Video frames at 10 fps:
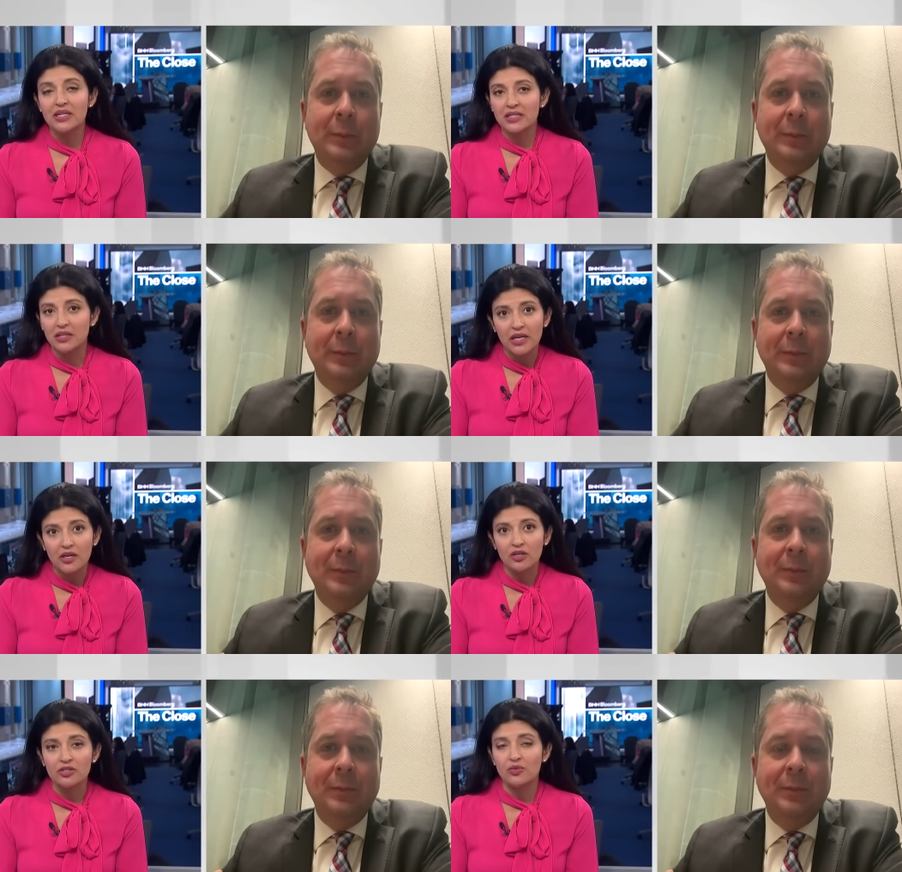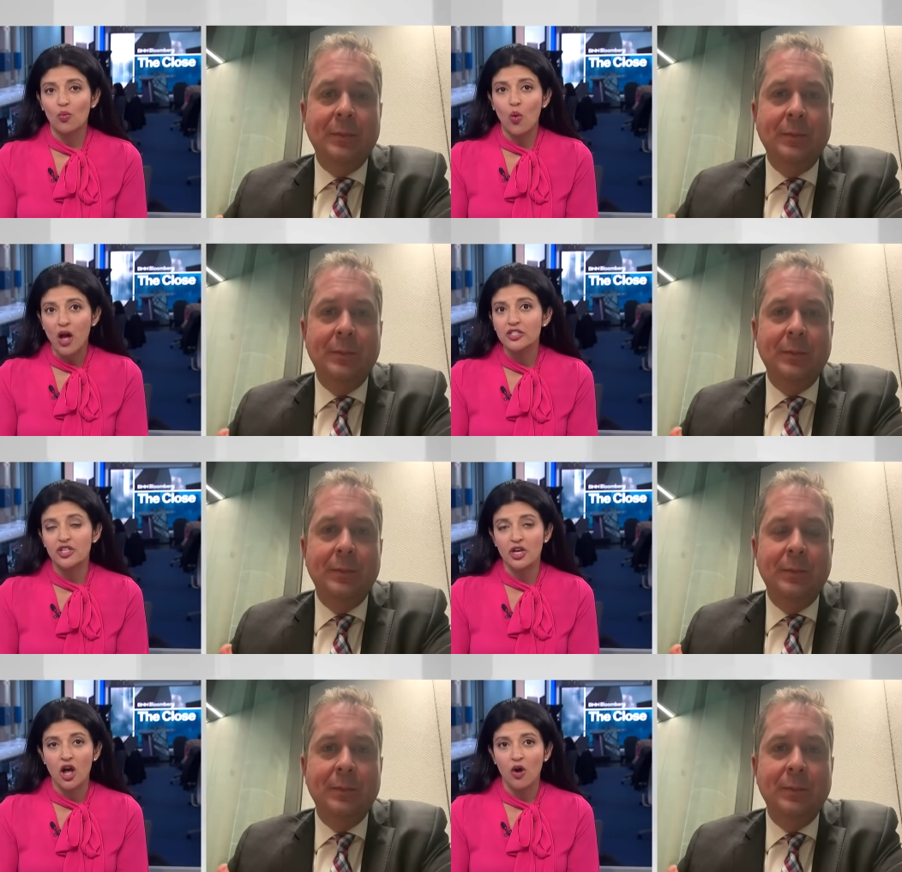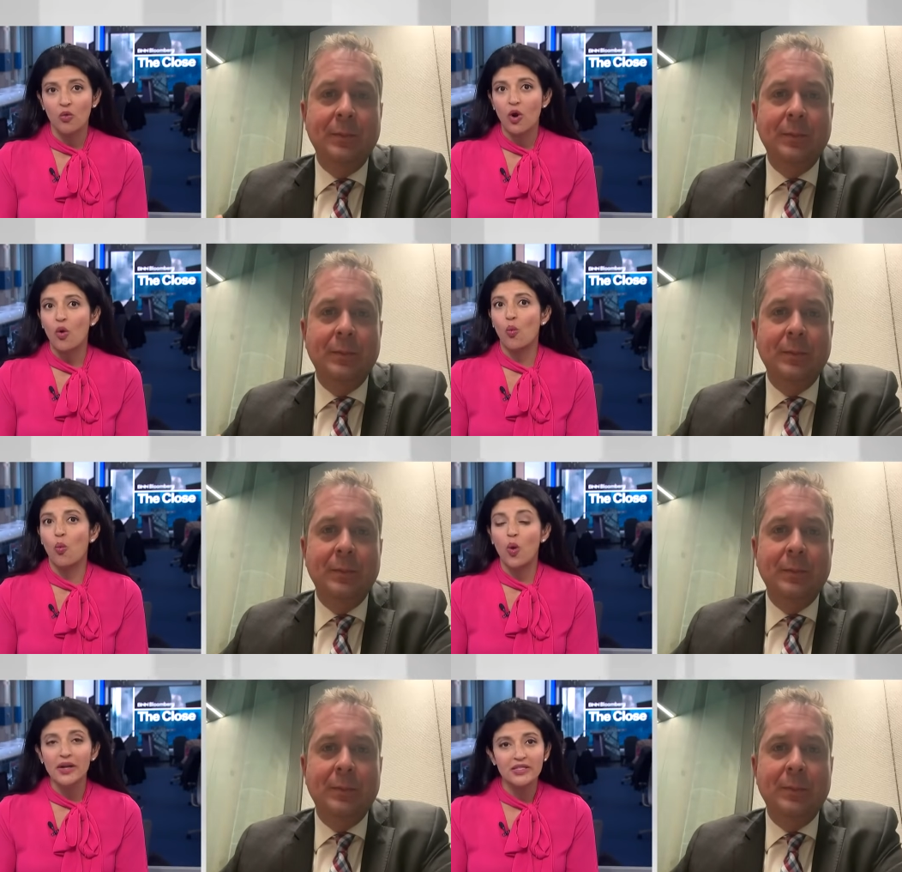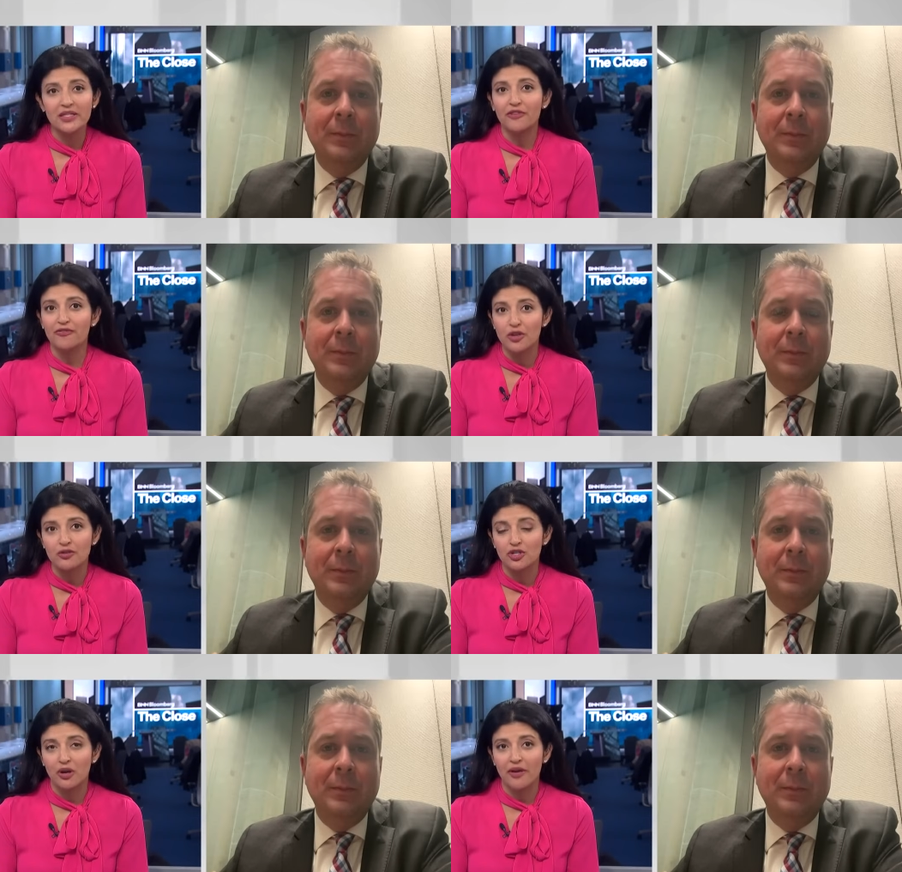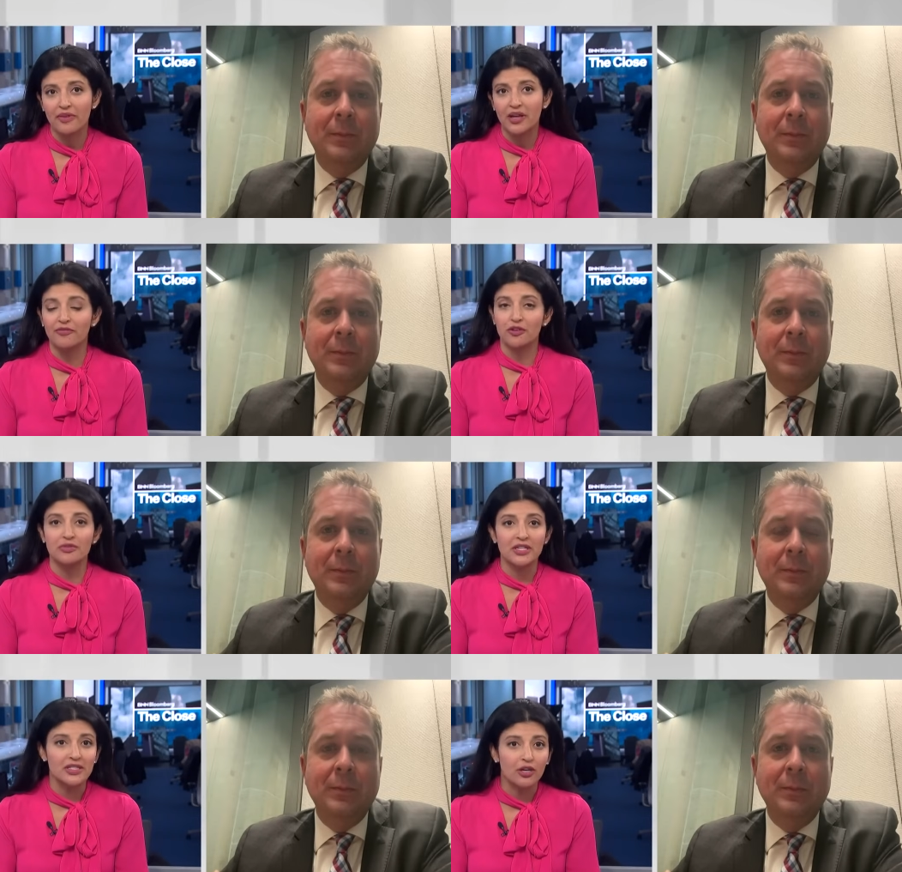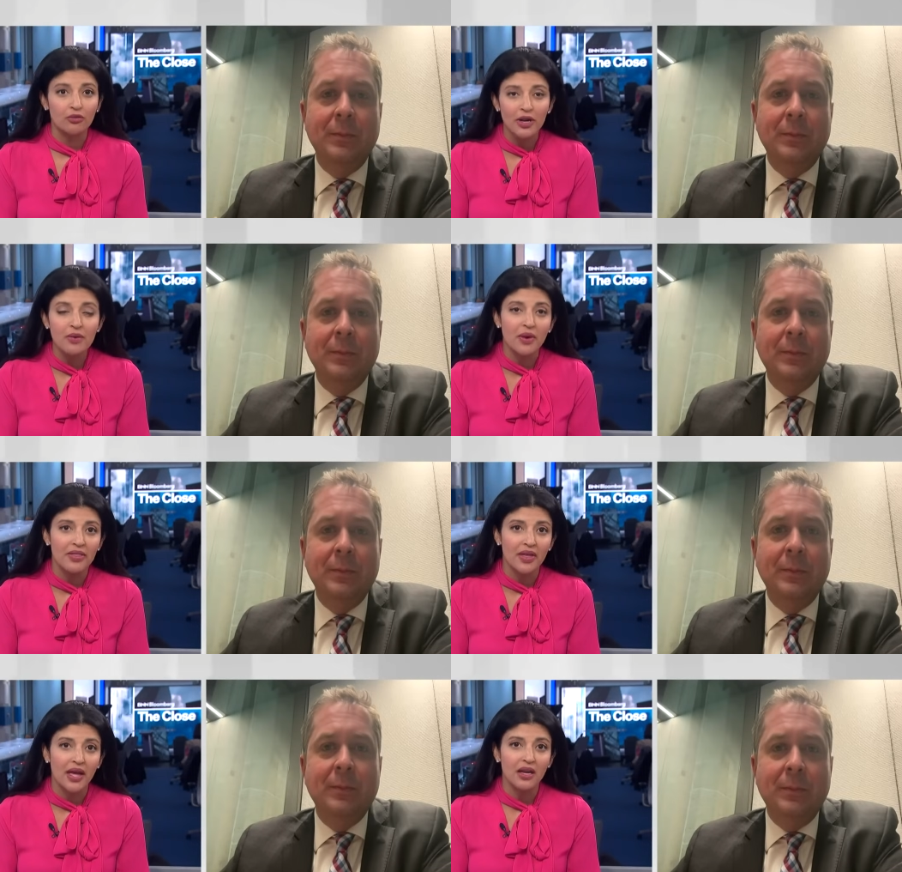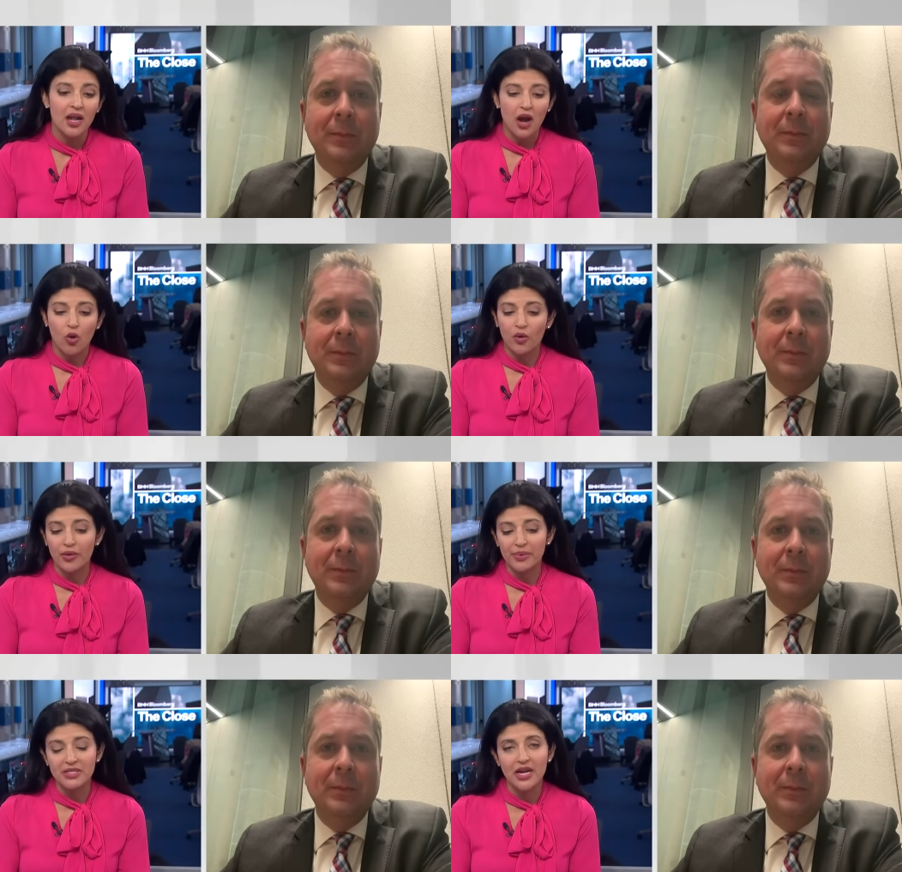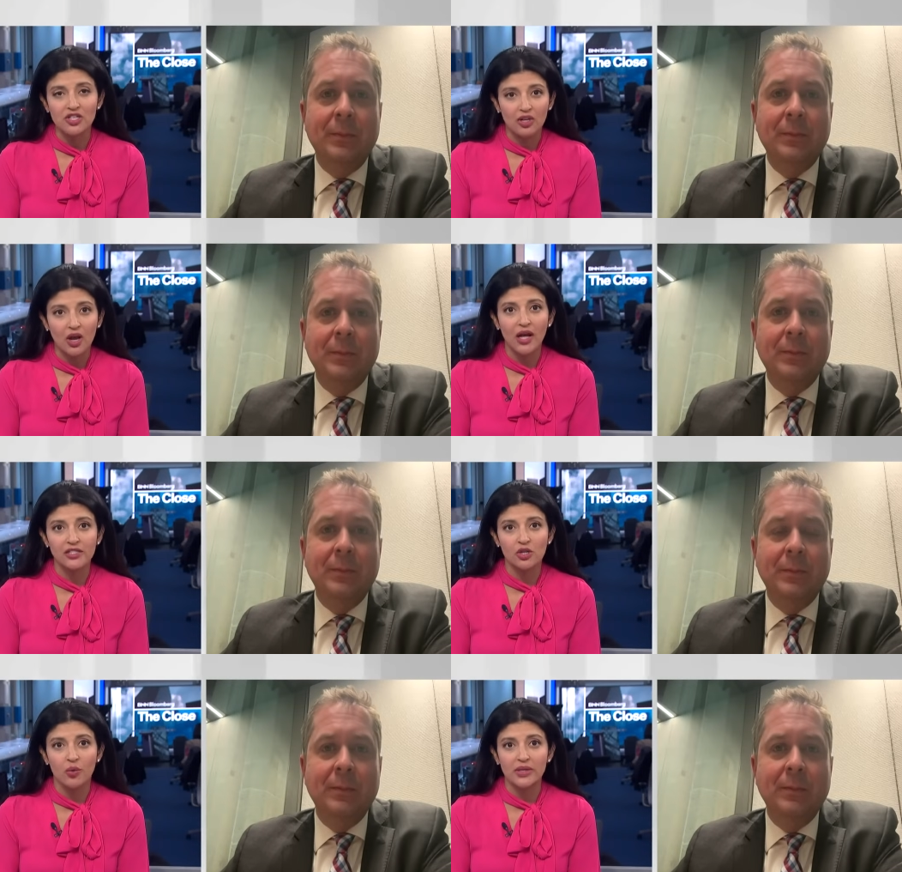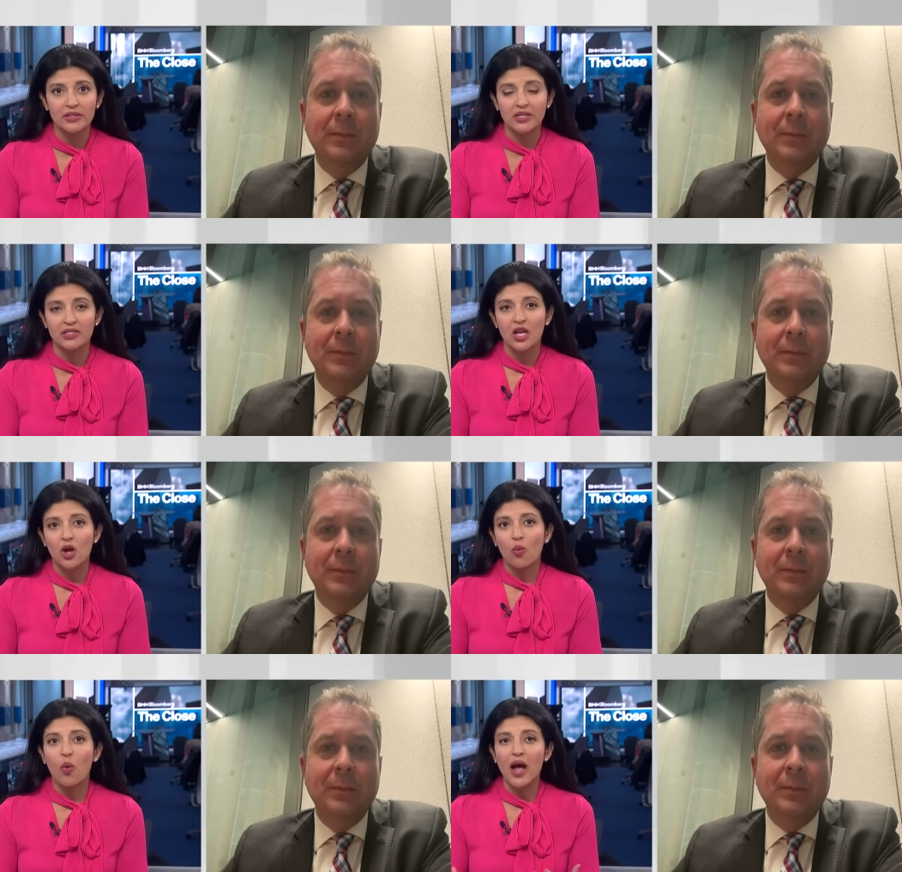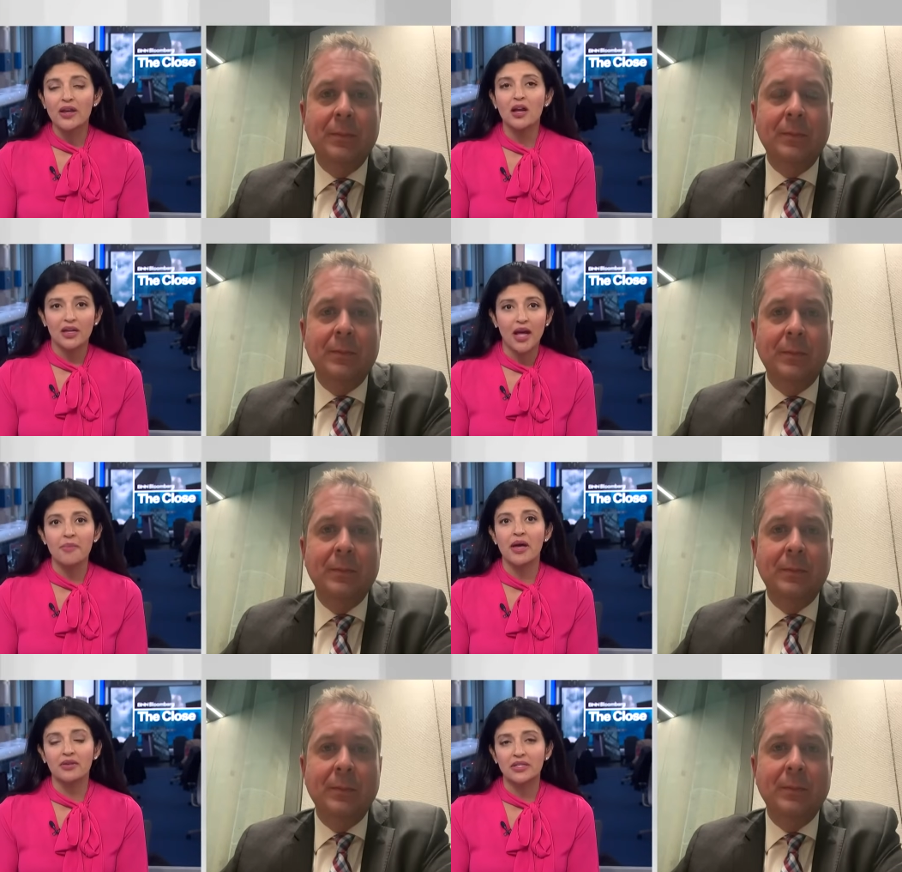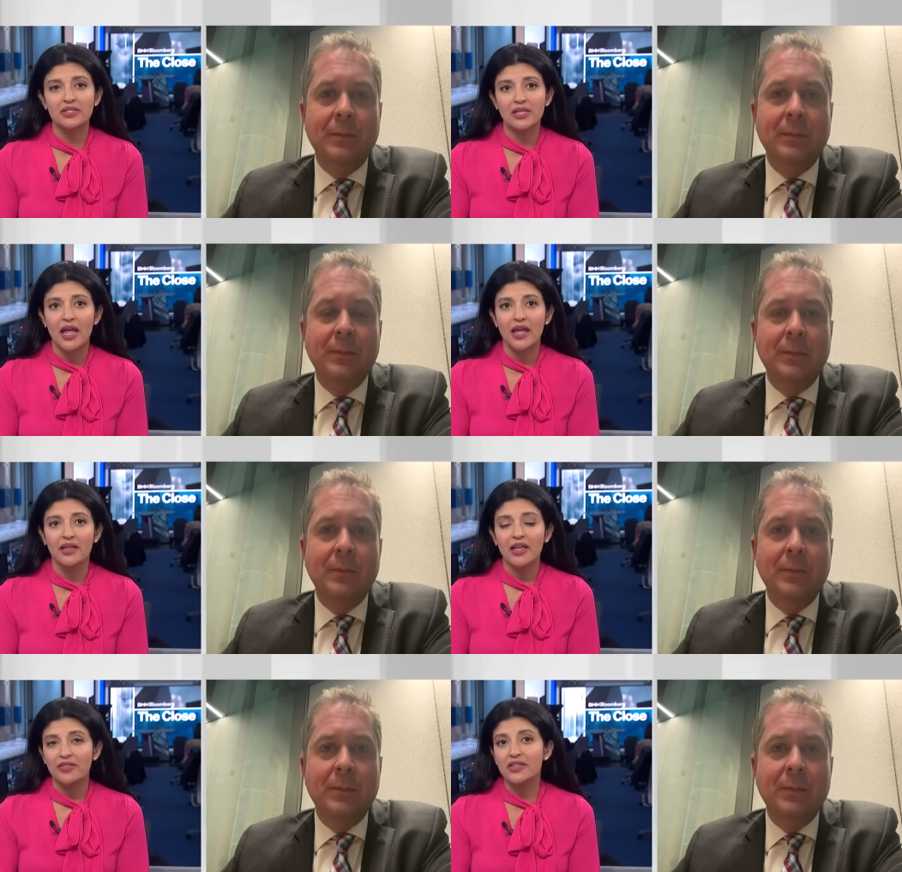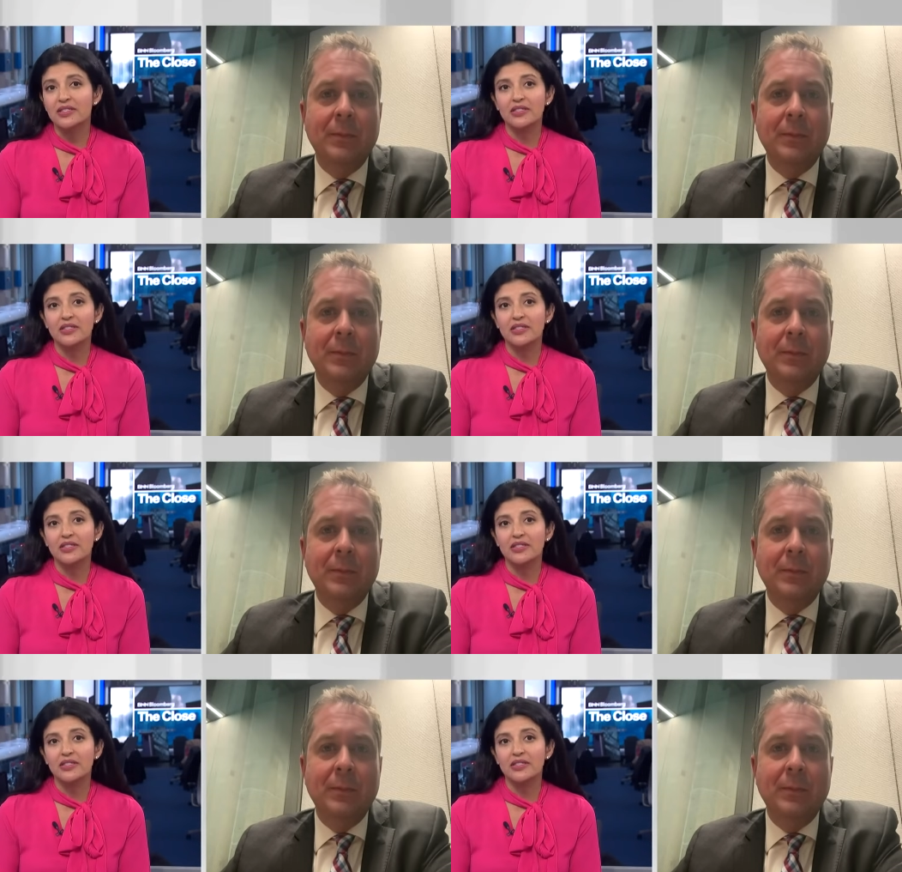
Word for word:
Speaker 1: Business leaders want to know, what is the future of it? If you disagree with it or the potential consequences, why not come out and say